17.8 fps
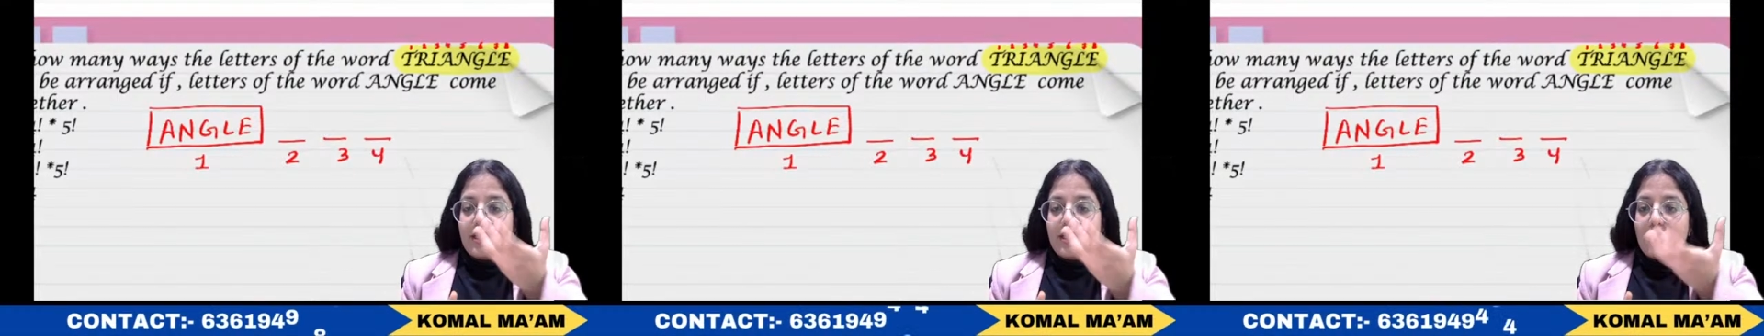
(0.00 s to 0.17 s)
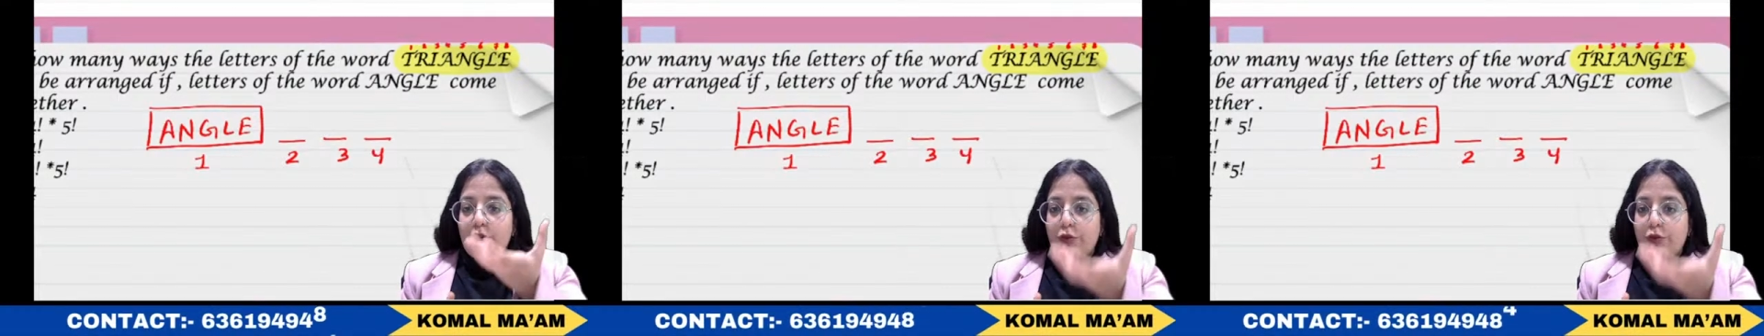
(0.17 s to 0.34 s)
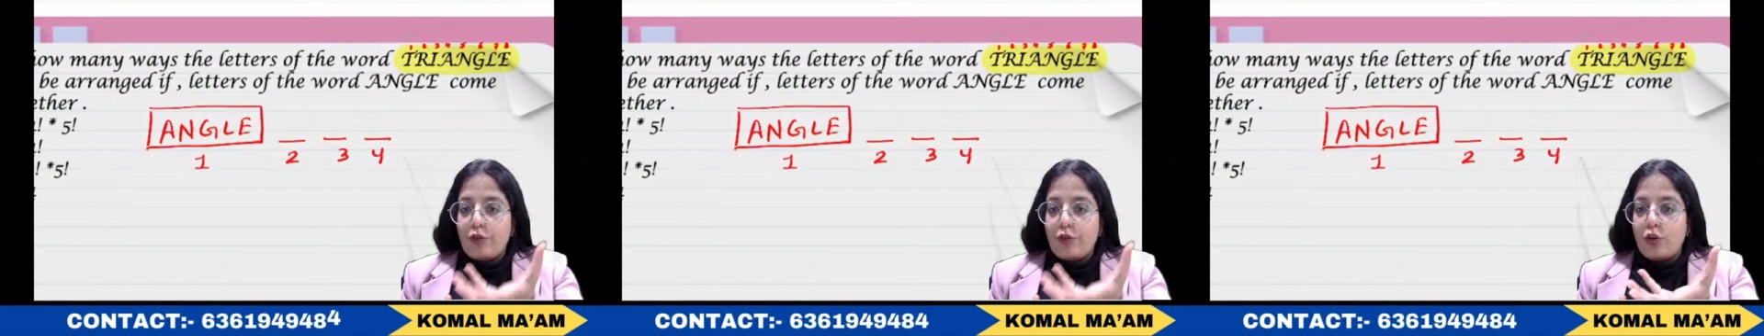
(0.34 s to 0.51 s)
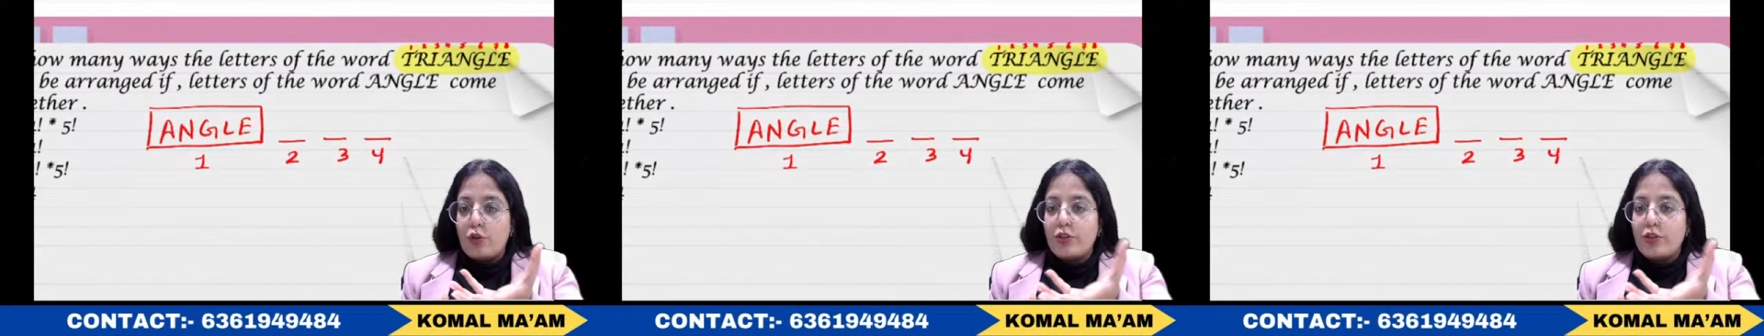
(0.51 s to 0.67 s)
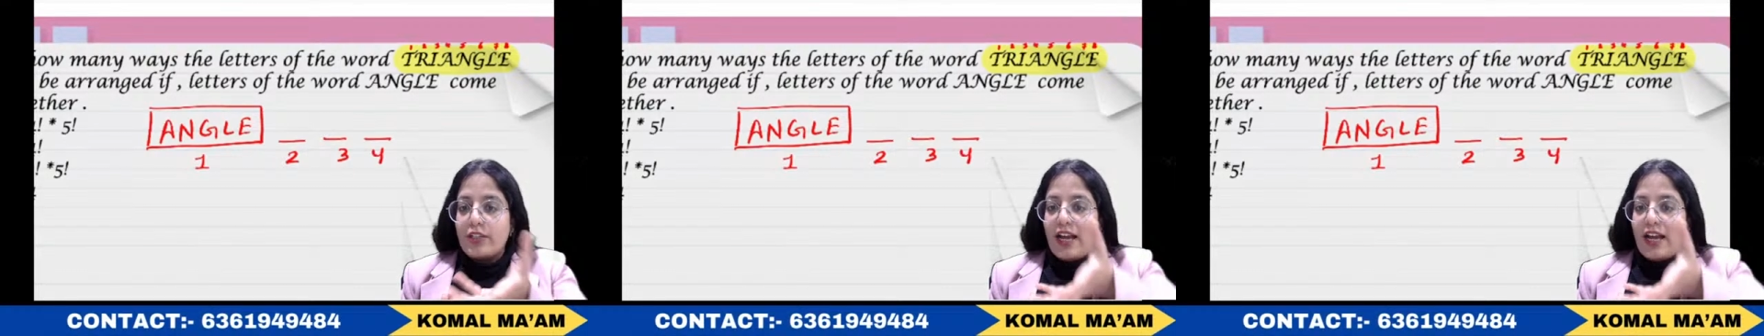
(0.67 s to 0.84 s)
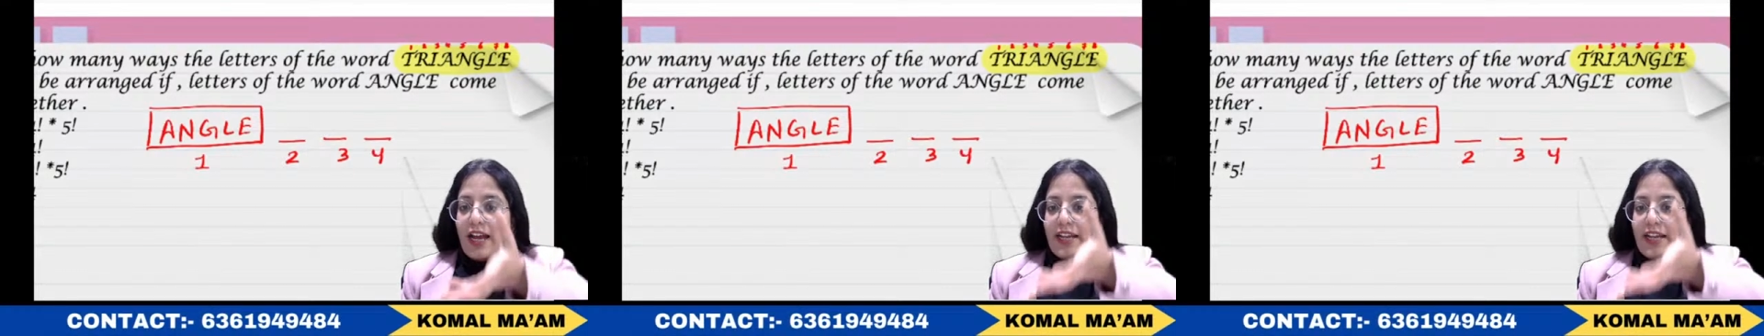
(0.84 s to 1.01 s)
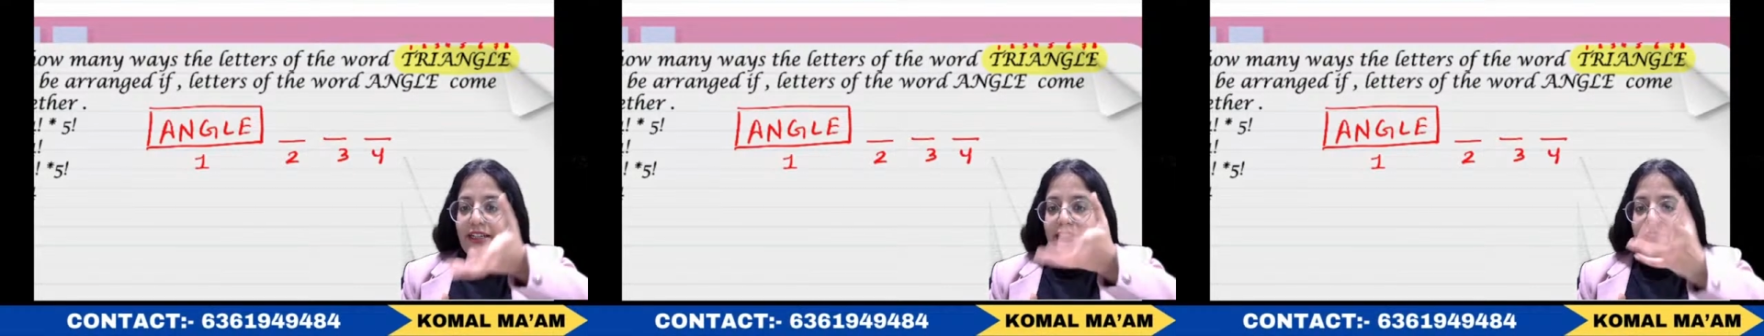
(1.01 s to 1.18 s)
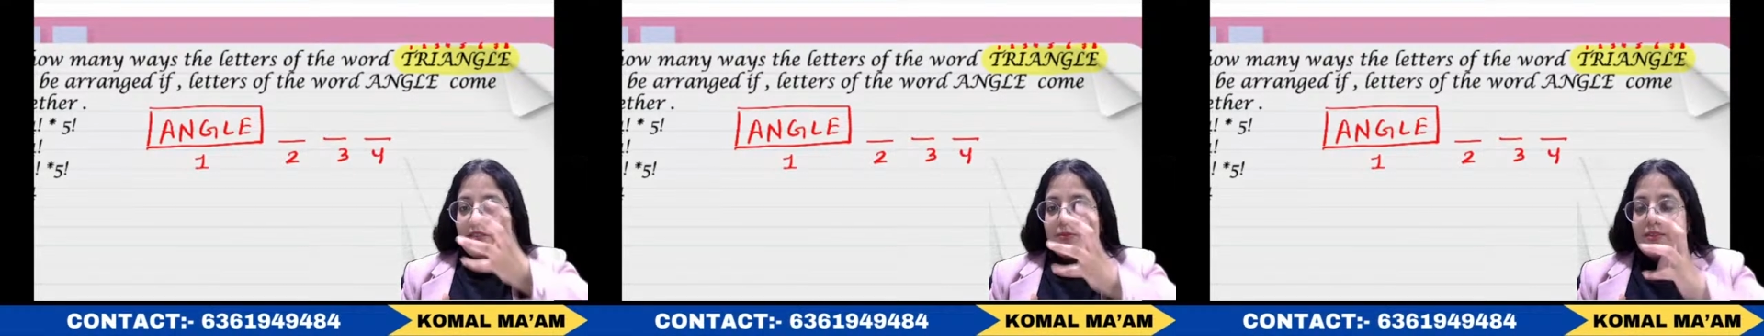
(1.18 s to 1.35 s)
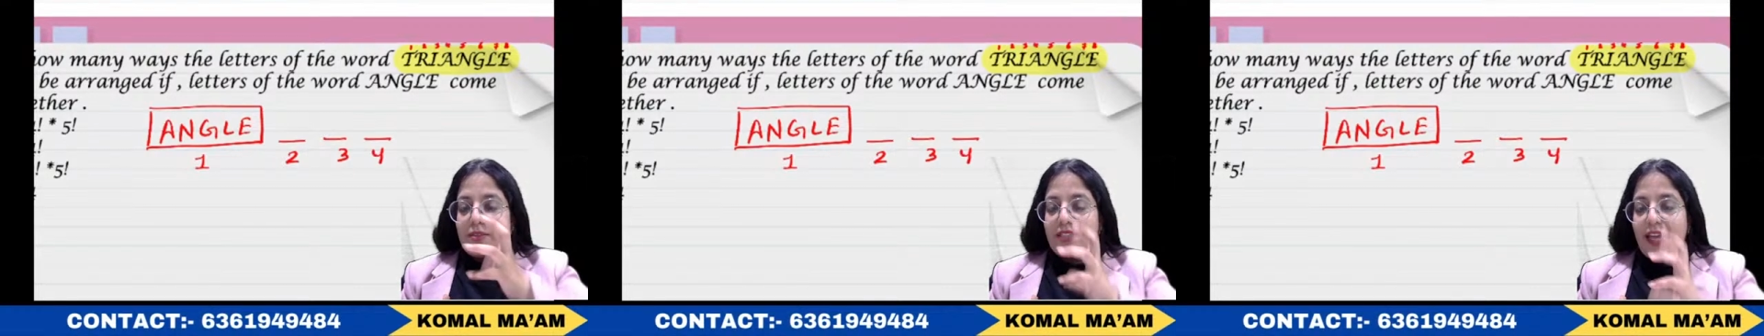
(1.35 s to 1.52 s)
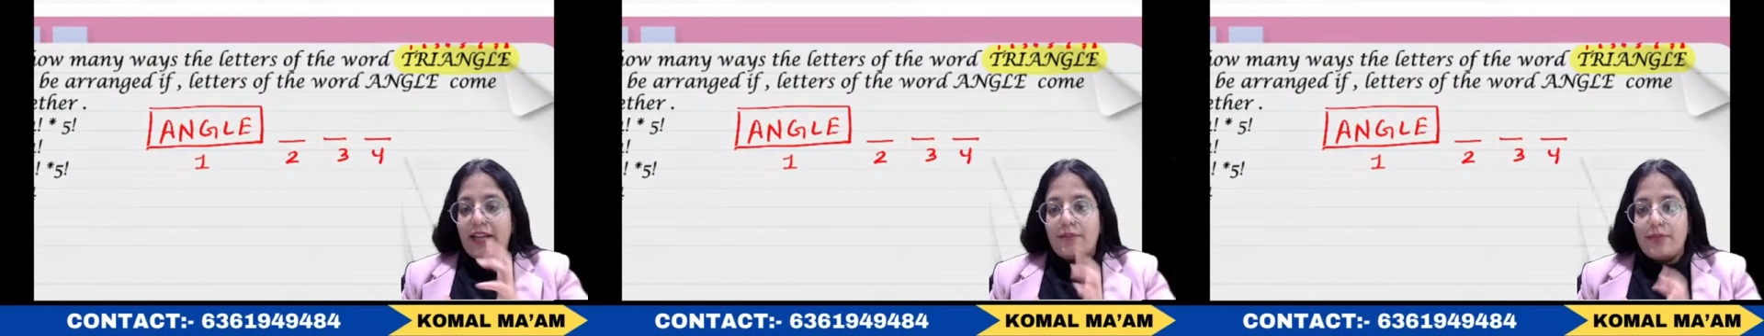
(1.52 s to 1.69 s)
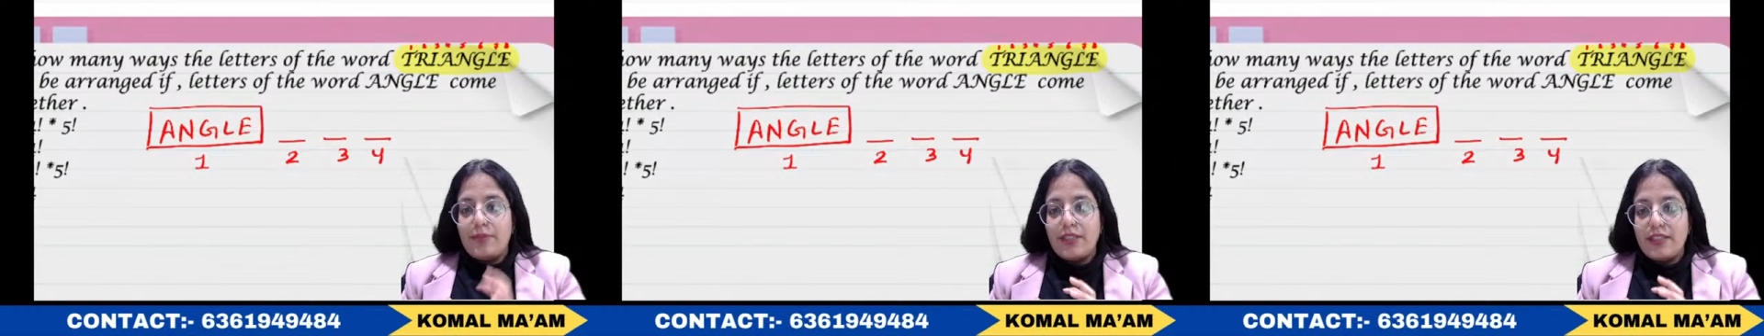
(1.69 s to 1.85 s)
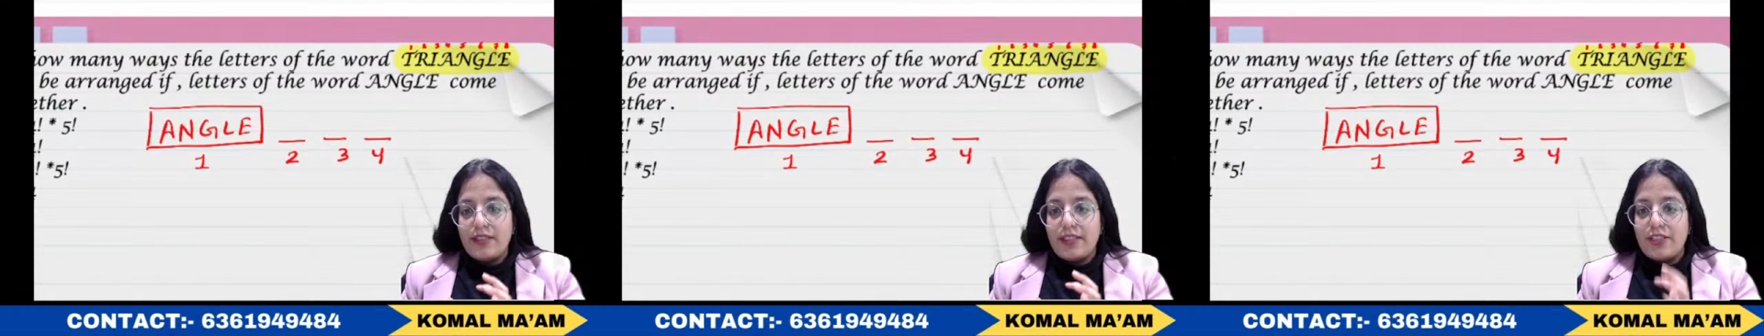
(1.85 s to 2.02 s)
4 items can
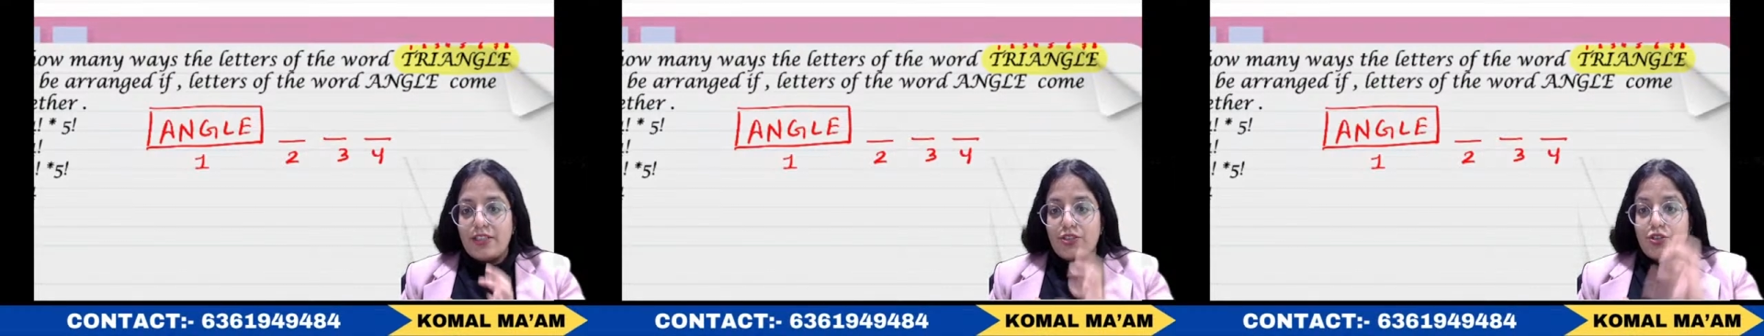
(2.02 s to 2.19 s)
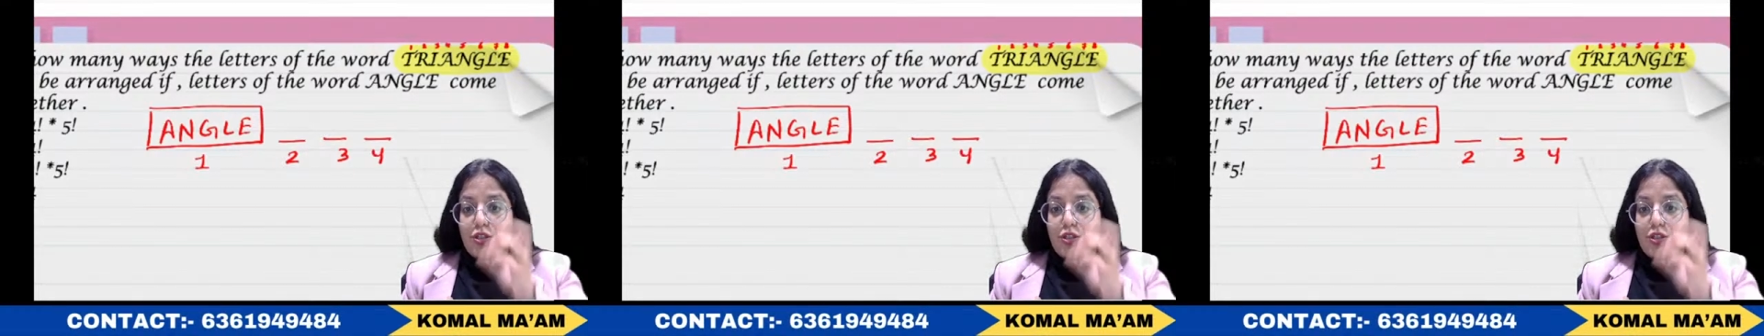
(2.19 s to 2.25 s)
be arranged?